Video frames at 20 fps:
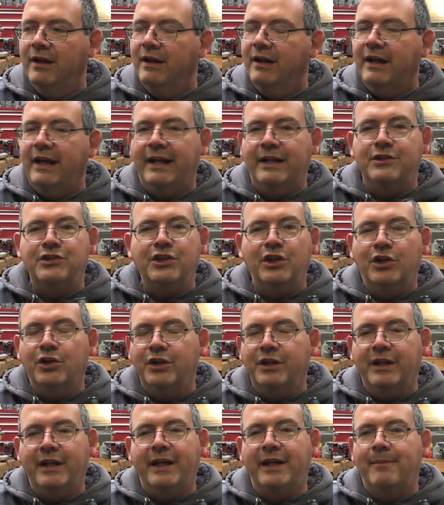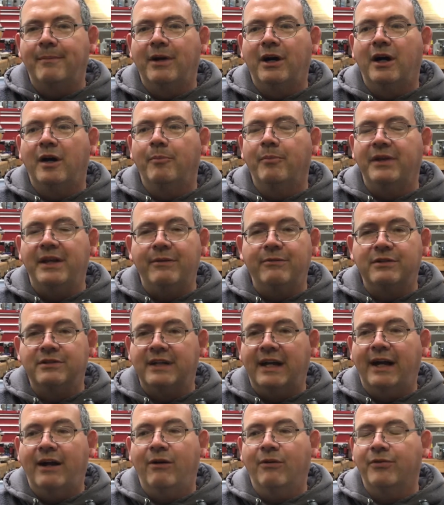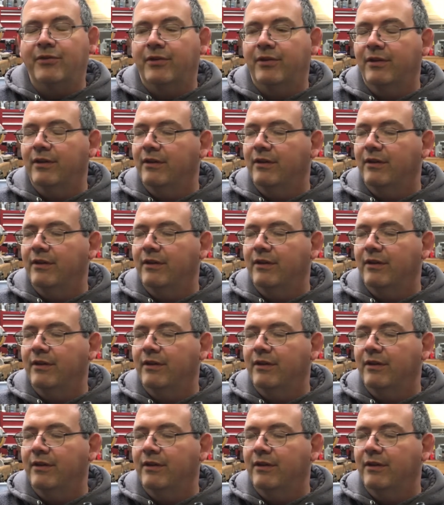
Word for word: And she couldn't get him up. He was out.